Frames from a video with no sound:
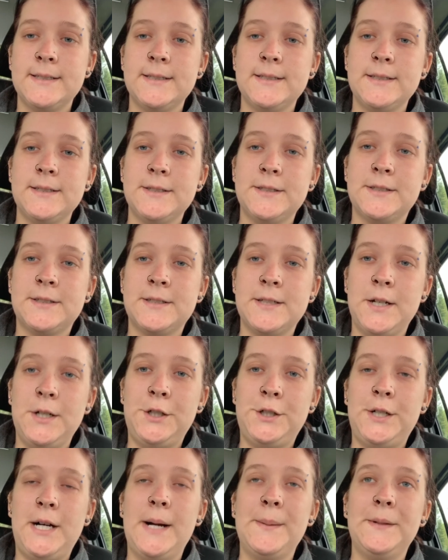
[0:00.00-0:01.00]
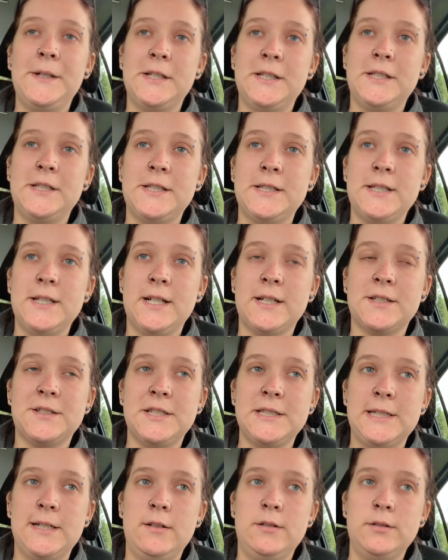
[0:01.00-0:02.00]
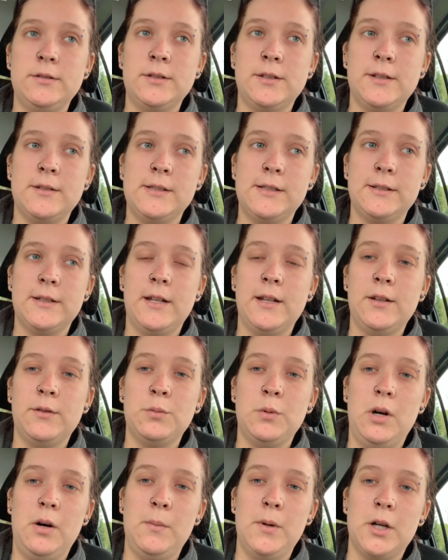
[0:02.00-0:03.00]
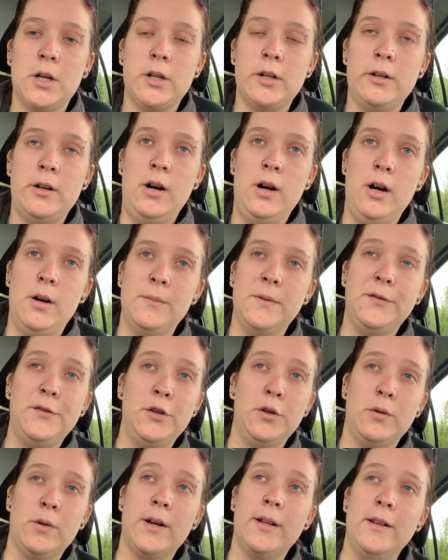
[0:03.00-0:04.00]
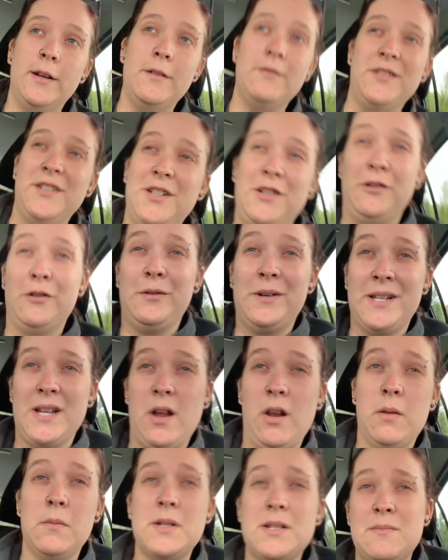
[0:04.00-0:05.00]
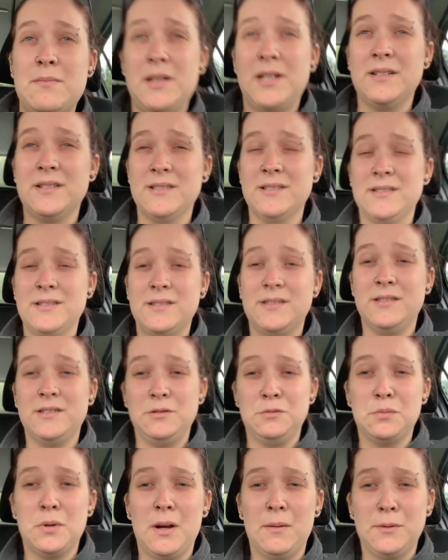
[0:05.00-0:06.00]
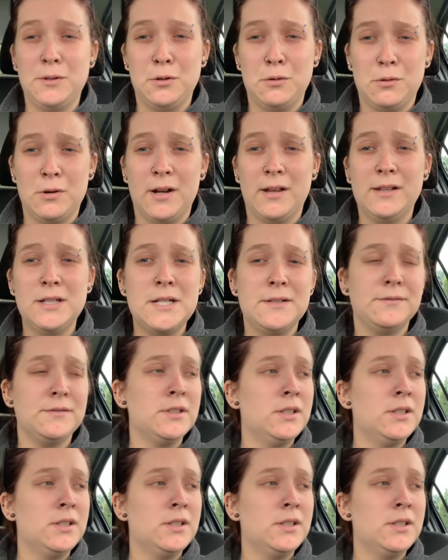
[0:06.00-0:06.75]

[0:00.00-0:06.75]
So I made it to the next town, the town that has Walmart. If you know where I live, then you know what town I'm in because you probably know where I live.